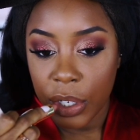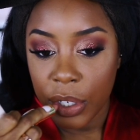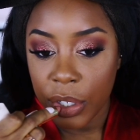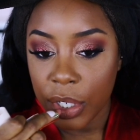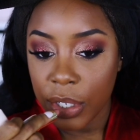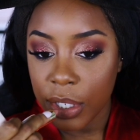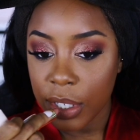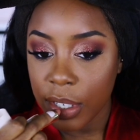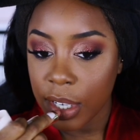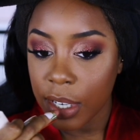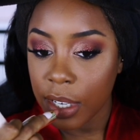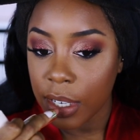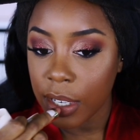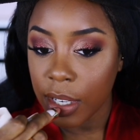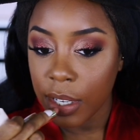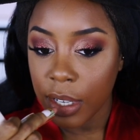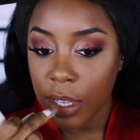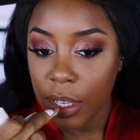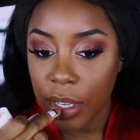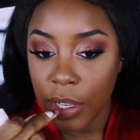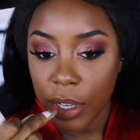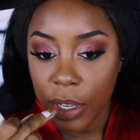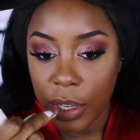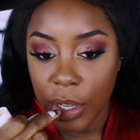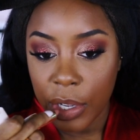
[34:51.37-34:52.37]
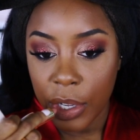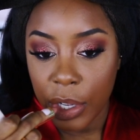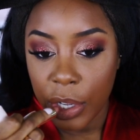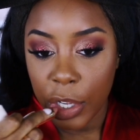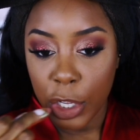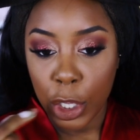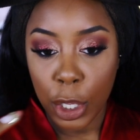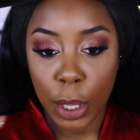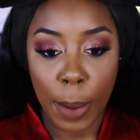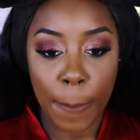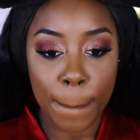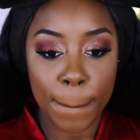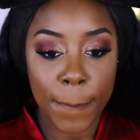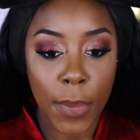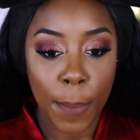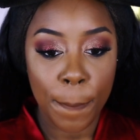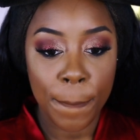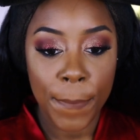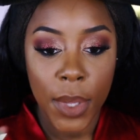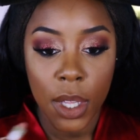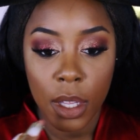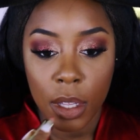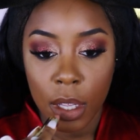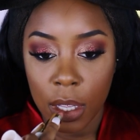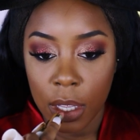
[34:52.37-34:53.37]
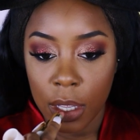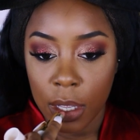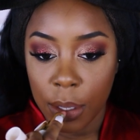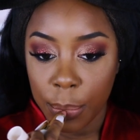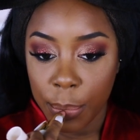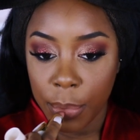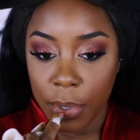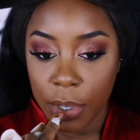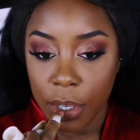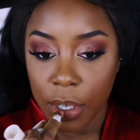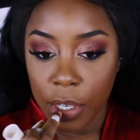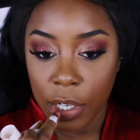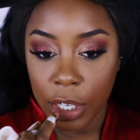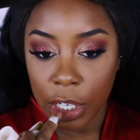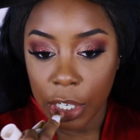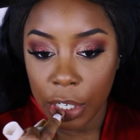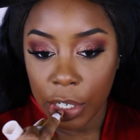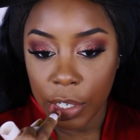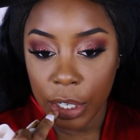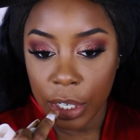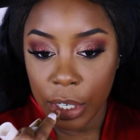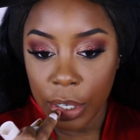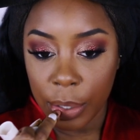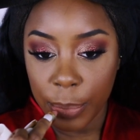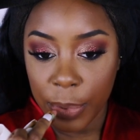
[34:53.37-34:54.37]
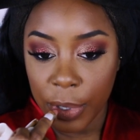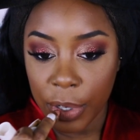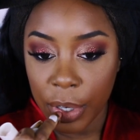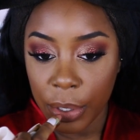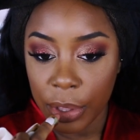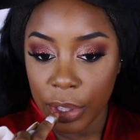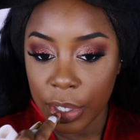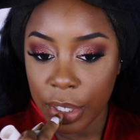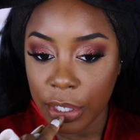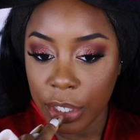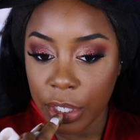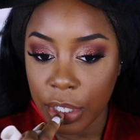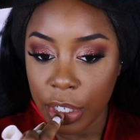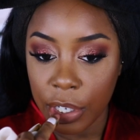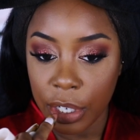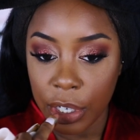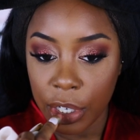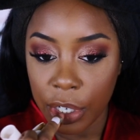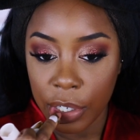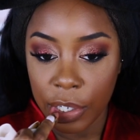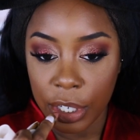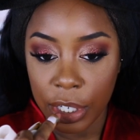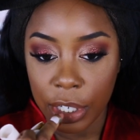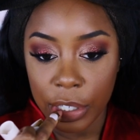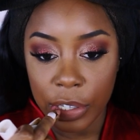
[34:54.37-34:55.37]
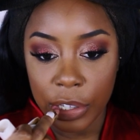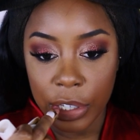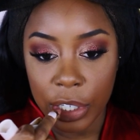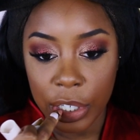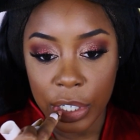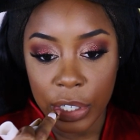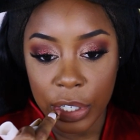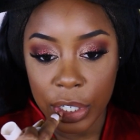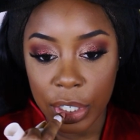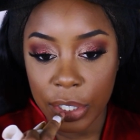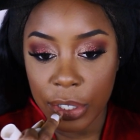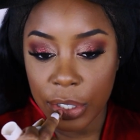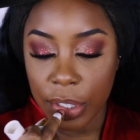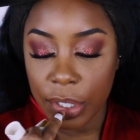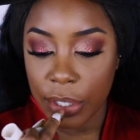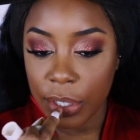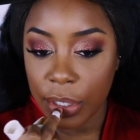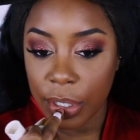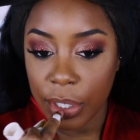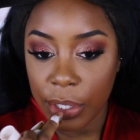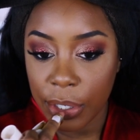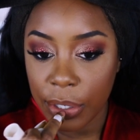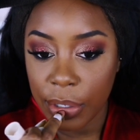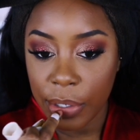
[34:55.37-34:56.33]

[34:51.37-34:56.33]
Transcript: Just kind of put a little bit on the center like this